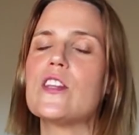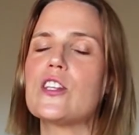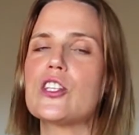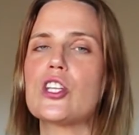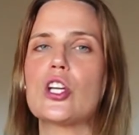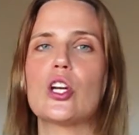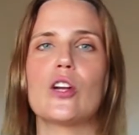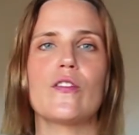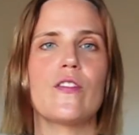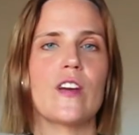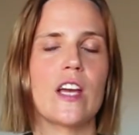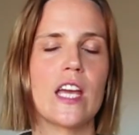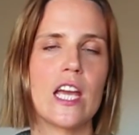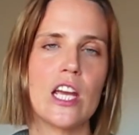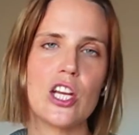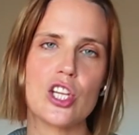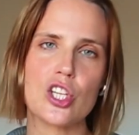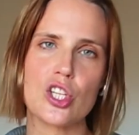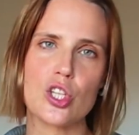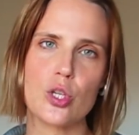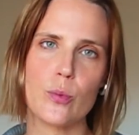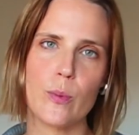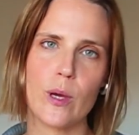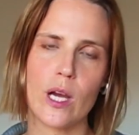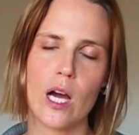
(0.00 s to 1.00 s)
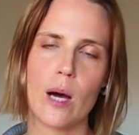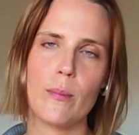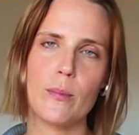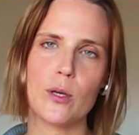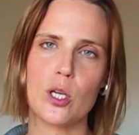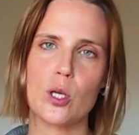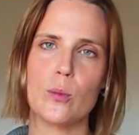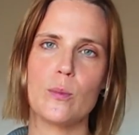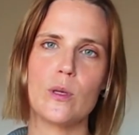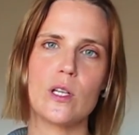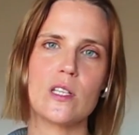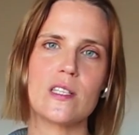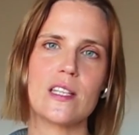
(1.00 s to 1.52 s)
the certification to become a
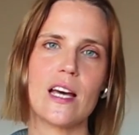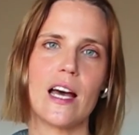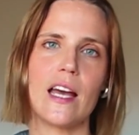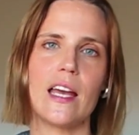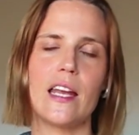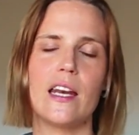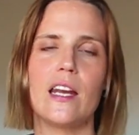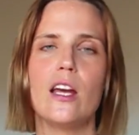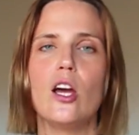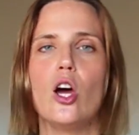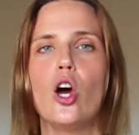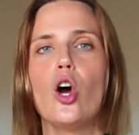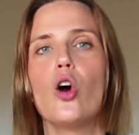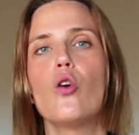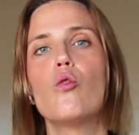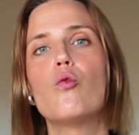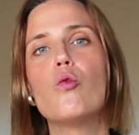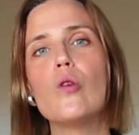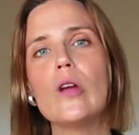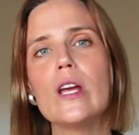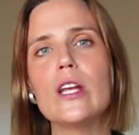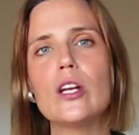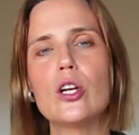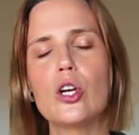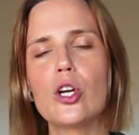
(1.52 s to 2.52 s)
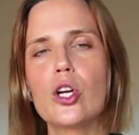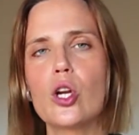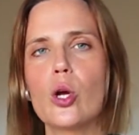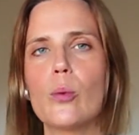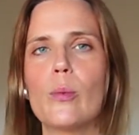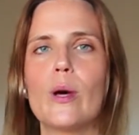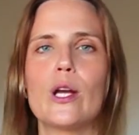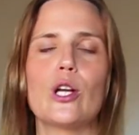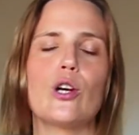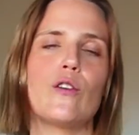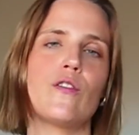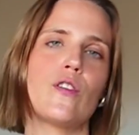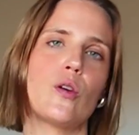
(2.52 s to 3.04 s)
human design reader, no
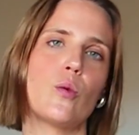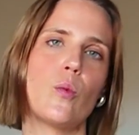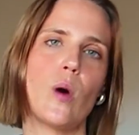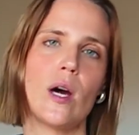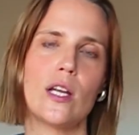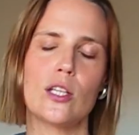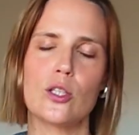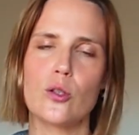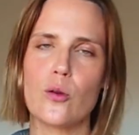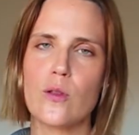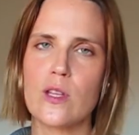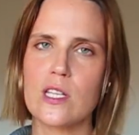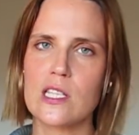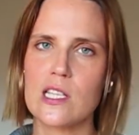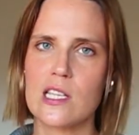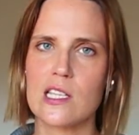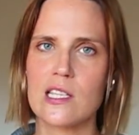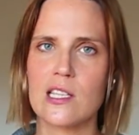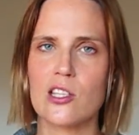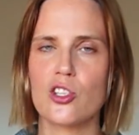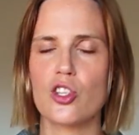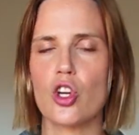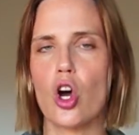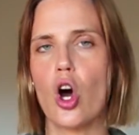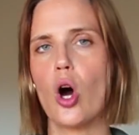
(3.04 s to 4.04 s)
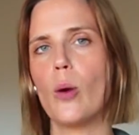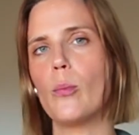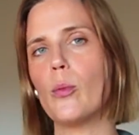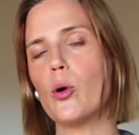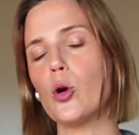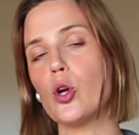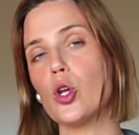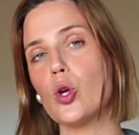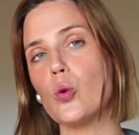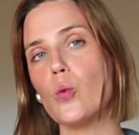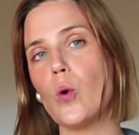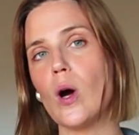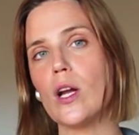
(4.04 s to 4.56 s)
matter if you want to do this as a job
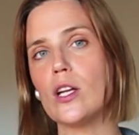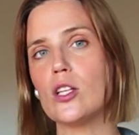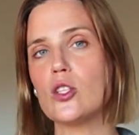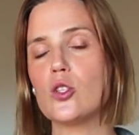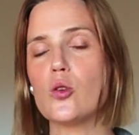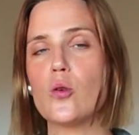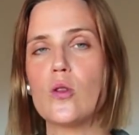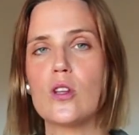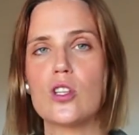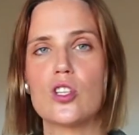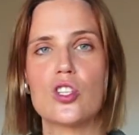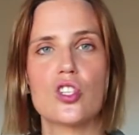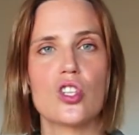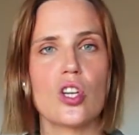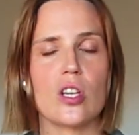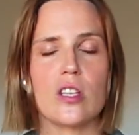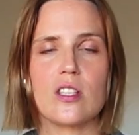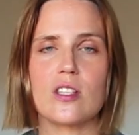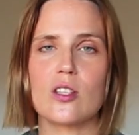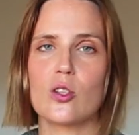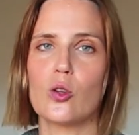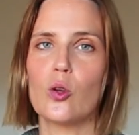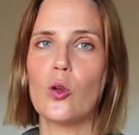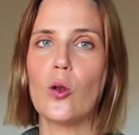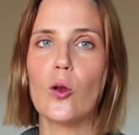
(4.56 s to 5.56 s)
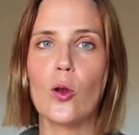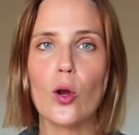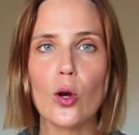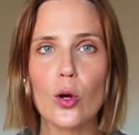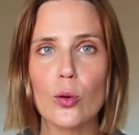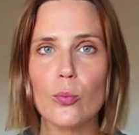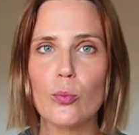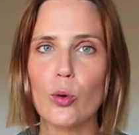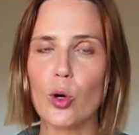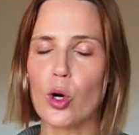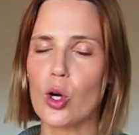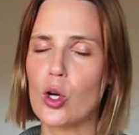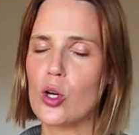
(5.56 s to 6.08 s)
or you want to do this just to
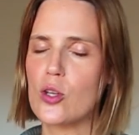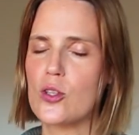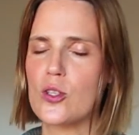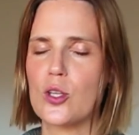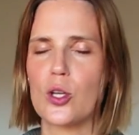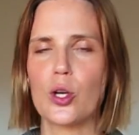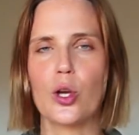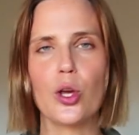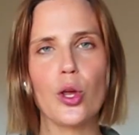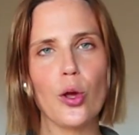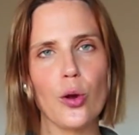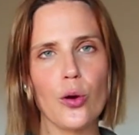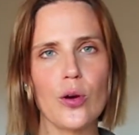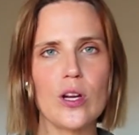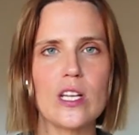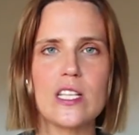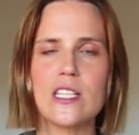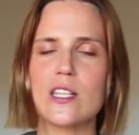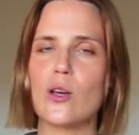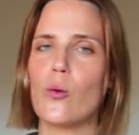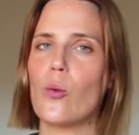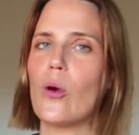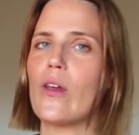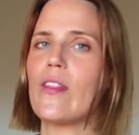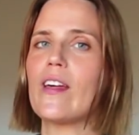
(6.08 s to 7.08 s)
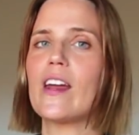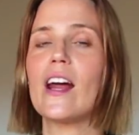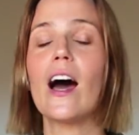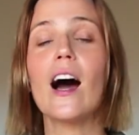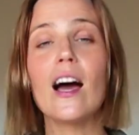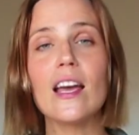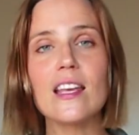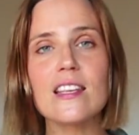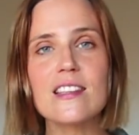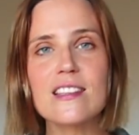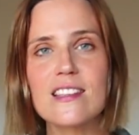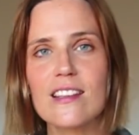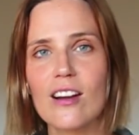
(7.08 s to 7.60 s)
learn more because you're curious, the way that
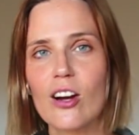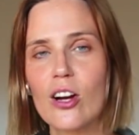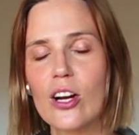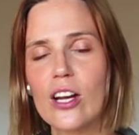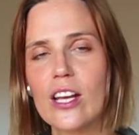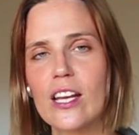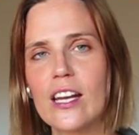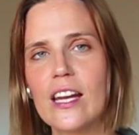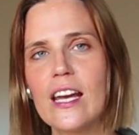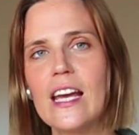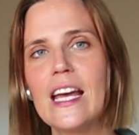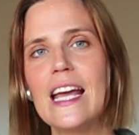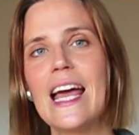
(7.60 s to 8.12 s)
I started.